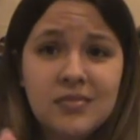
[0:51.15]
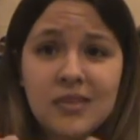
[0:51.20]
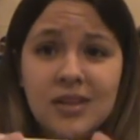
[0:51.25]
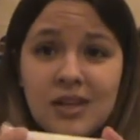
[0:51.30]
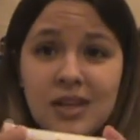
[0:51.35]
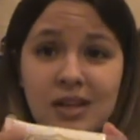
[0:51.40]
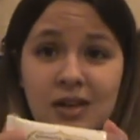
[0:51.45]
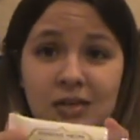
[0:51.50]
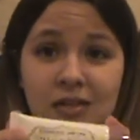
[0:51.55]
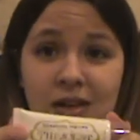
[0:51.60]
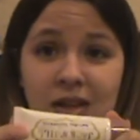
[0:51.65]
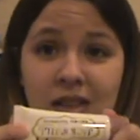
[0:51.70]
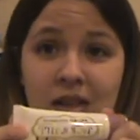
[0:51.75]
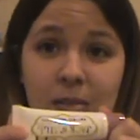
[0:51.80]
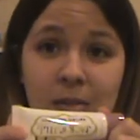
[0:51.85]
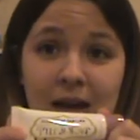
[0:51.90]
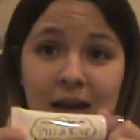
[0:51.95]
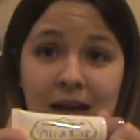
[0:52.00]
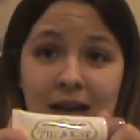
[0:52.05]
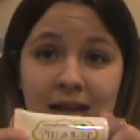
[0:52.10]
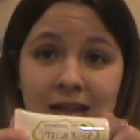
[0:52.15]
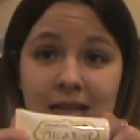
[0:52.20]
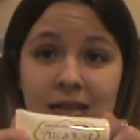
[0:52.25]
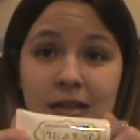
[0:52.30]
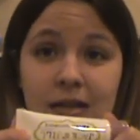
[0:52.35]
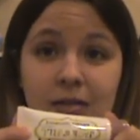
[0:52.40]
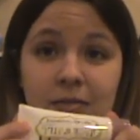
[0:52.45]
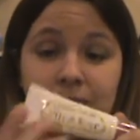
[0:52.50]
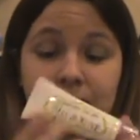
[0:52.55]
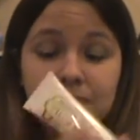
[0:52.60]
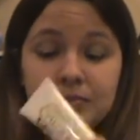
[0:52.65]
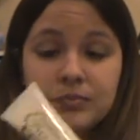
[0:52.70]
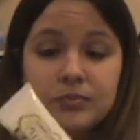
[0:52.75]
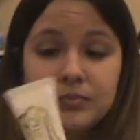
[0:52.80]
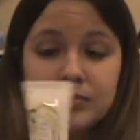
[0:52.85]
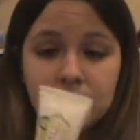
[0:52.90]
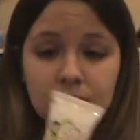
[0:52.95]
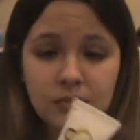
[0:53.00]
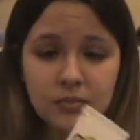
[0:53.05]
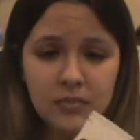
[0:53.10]
you know, nothing bad in there.
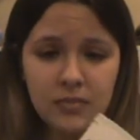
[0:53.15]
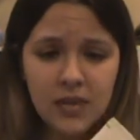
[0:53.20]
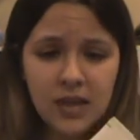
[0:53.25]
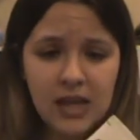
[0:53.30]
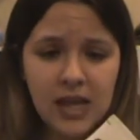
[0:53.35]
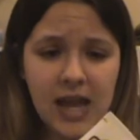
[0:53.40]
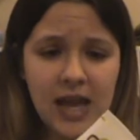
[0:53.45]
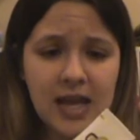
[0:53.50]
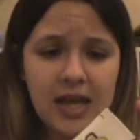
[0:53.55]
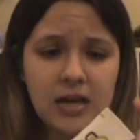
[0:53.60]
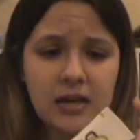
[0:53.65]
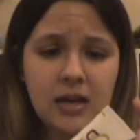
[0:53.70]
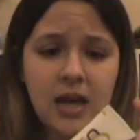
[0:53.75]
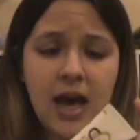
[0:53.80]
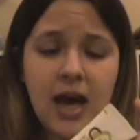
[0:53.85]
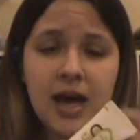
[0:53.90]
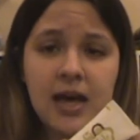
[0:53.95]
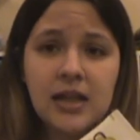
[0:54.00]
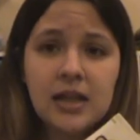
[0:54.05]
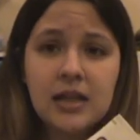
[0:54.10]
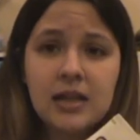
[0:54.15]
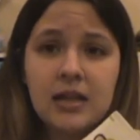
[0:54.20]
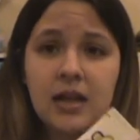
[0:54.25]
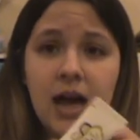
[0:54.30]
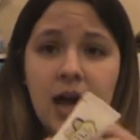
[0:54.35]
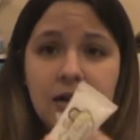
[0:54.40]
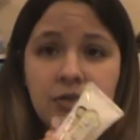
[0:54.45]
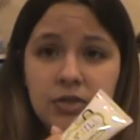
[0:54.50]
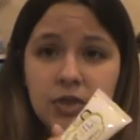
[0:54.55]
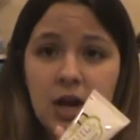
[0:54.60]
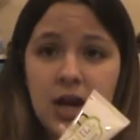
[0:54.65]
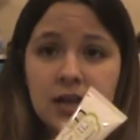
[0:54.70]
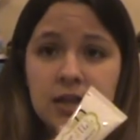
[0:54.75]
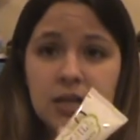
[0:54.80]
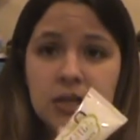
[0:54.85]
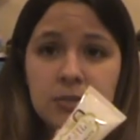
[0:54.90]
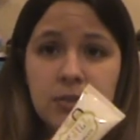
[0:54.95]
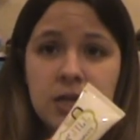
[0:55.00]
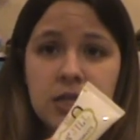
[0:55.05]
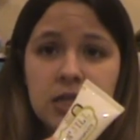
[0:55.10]
And I, I've tried
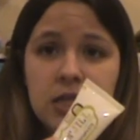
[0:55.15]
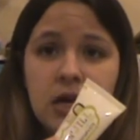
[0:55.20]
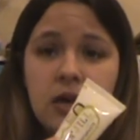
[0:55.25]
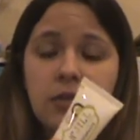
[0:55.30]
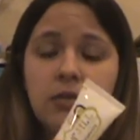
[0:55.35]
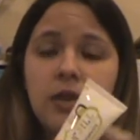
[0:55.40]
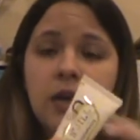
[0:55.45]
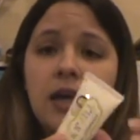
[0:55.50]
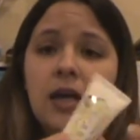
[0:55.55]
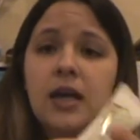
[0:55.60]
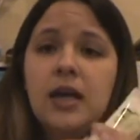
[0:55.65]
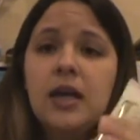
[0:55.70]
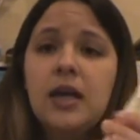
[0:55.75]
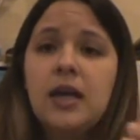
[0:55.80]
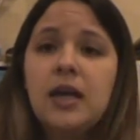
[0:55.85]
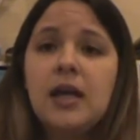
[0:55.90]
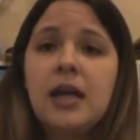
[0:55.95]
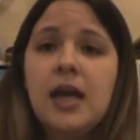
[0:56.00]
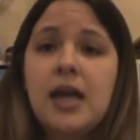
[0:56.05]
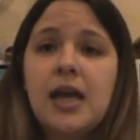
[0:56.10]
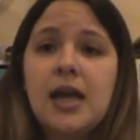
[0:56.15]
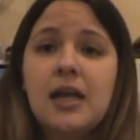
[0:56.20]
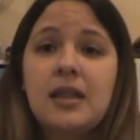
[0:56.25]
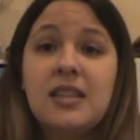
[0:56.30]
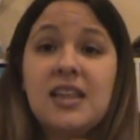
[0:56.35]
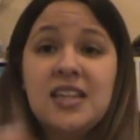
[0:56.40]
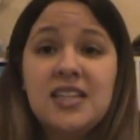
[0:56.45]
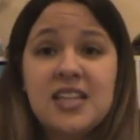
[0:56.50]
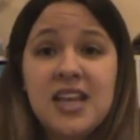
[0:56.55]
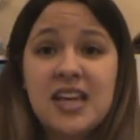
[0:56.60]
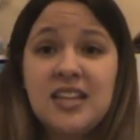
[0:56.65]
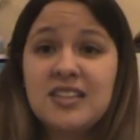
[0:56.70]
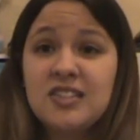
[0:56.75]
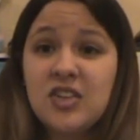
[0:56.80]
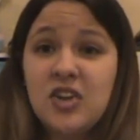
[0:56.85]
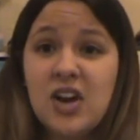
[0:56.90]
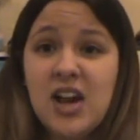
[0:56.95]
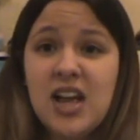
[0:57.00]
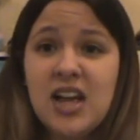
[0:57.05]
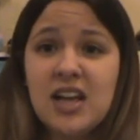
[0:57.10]
these myself, and they taste
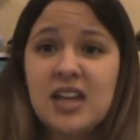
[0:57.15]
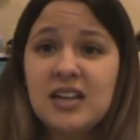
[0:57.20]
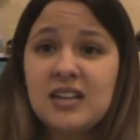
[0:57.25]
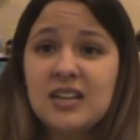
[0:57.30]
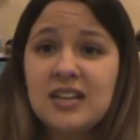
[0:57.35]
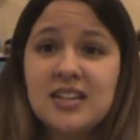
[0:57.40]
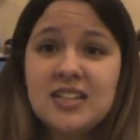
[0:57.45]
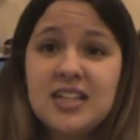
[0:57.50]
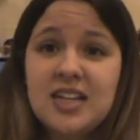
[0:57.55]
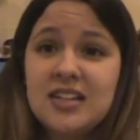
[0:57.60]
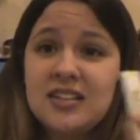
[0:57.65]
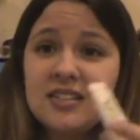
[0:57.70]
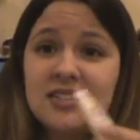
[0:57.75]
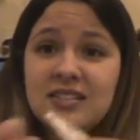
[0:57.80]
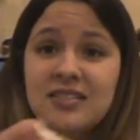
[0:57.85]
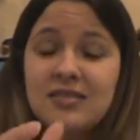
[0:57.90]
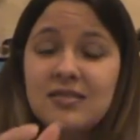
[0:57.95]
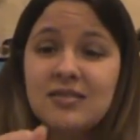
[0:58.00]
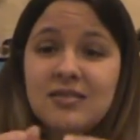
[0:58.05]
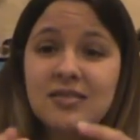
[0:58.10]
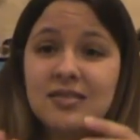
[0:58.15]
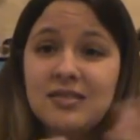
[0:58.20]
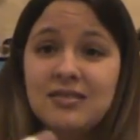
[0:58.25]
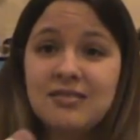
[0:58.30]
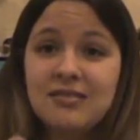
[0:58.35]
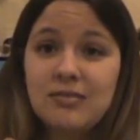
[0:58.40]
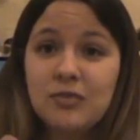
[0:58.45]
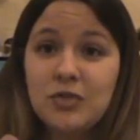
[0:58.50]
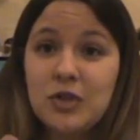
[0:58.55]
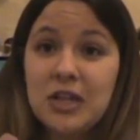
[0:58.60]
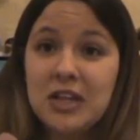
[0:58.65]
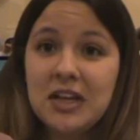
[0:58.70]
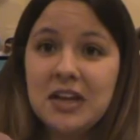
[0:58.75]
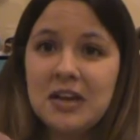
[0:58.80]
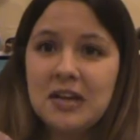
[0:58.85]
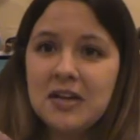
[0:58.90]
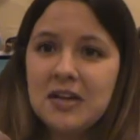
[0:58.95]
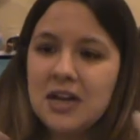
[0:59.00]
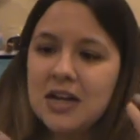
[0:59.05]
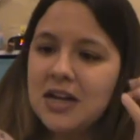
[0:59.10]
great. They taste really
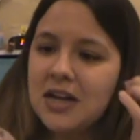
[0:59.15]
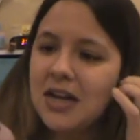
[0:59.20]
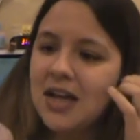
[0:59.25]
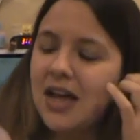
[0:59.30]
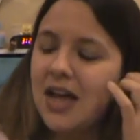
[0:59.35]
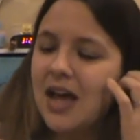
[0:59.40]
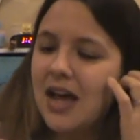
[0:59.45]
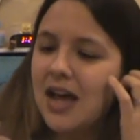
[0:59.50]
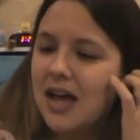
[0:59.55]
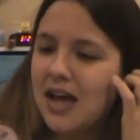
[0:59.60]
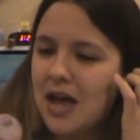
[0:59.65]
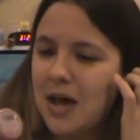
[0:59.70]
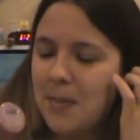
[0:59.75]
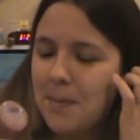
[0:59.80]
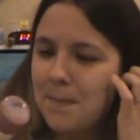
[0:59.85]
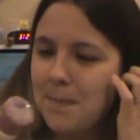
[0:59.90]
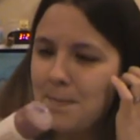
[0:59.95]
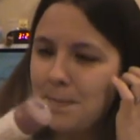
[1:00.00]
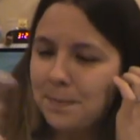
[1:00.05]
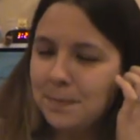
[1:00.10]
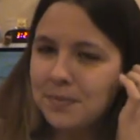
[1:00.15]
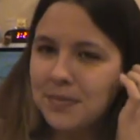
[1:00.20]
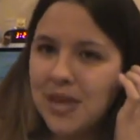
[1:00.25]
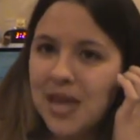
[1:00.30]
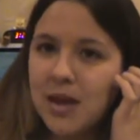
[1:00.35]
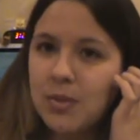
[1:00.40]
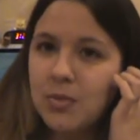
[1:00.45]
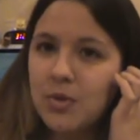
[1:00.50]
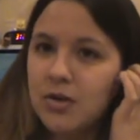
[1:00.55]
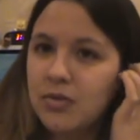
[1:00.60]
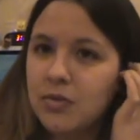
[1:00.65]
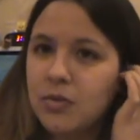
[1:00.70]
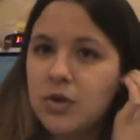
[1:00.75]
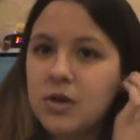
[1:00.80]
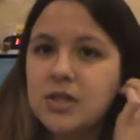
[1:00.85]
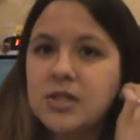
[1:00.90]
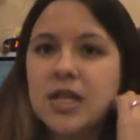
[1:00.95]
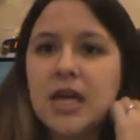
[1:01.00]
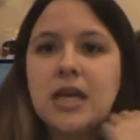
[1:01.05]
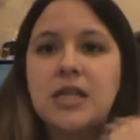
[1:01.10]
good. Um, Cameron, of
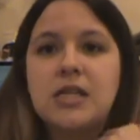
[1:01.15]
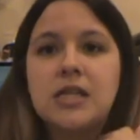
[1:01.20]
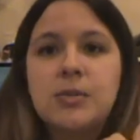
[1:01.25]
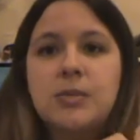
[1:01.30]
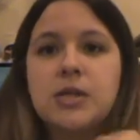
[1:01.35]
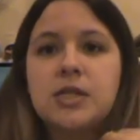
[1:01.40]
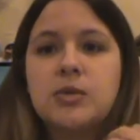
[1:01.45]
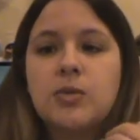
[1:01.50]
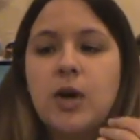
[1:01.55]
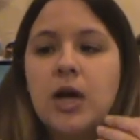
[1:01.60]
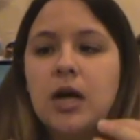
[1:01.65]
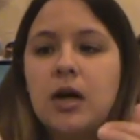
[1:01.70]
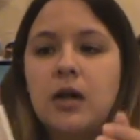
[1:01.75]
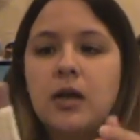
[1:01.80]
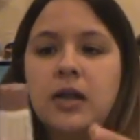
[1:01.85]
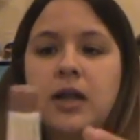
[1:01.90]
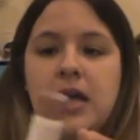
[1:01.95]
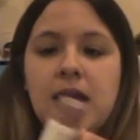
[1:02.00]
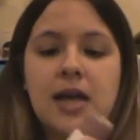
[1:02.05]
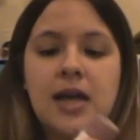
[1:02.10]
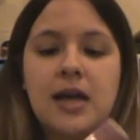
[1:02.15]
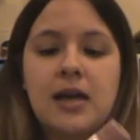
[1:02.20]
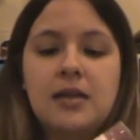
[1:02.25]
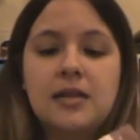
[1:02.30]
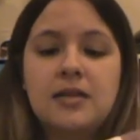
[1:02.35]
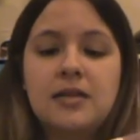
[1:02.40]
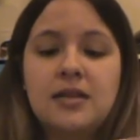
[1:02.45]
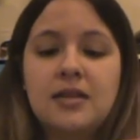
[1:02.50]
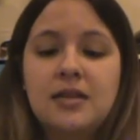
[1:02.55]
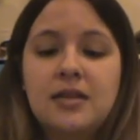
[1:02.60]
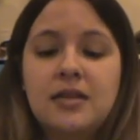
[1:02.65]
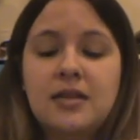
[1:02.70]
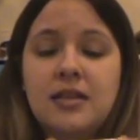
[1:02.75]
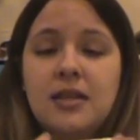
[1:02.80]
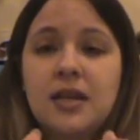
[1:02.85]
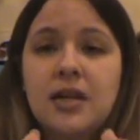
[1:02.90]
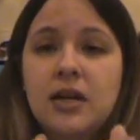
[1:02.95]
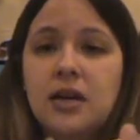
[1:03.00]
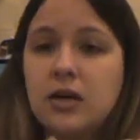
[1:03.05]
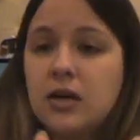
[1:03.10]
course, likes them as well, and
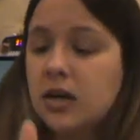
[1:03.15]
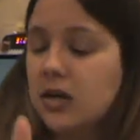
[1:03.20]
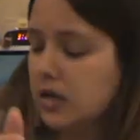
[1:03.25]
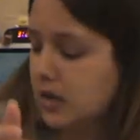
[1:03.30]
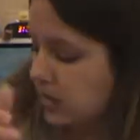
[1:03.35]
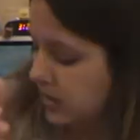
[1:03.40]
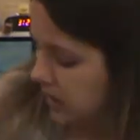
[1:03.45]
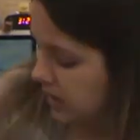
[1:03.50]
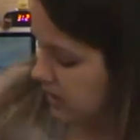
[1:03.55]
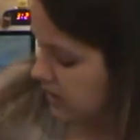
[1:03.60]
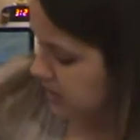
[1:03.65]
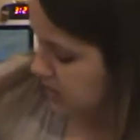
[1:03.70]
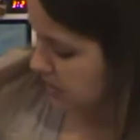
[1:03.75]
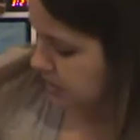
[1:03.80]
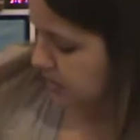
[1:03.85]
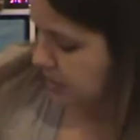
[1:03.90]
they're a clear, I'm